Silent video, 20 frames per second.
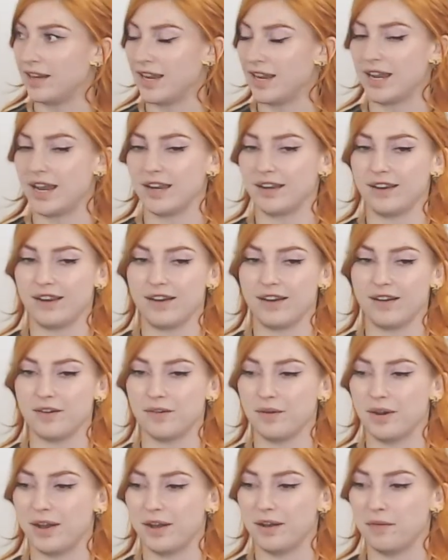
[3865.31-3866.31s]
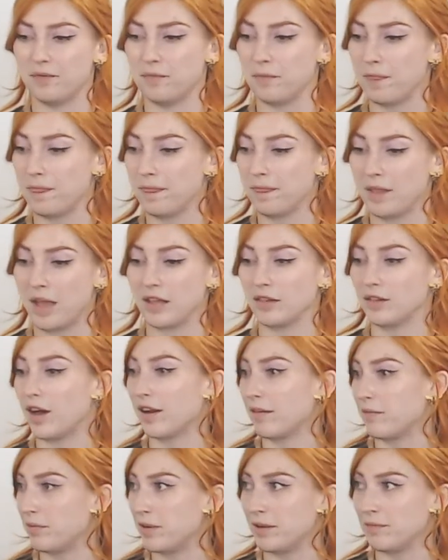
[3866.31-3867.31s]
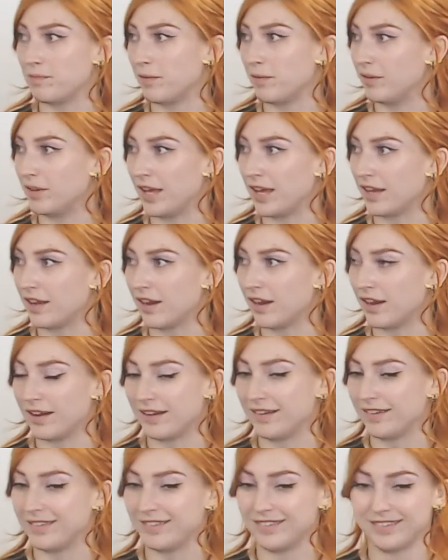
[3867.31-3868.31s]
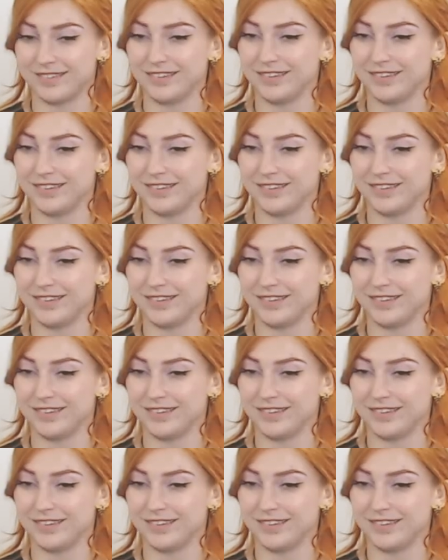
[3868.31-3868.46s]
And I know a lot of people like on